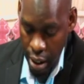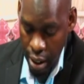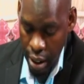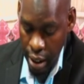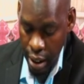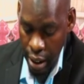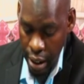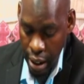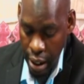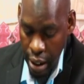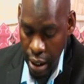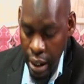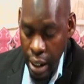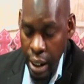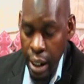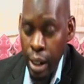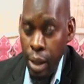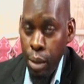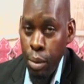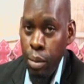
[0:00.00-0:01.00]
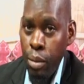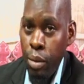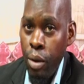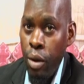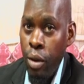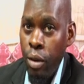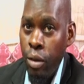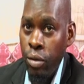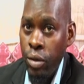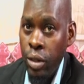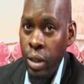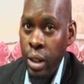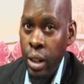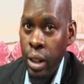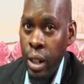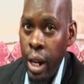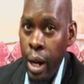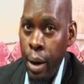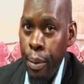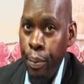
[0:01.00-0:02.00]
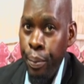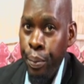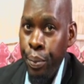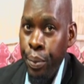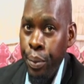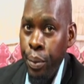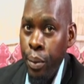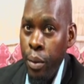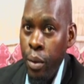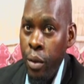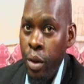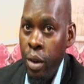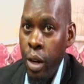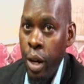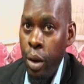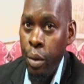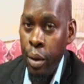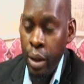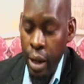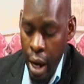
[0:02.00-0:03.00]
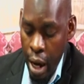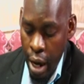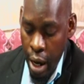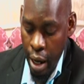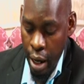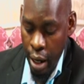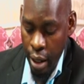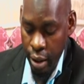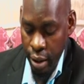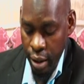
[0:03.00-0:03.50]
system of Islam, where we are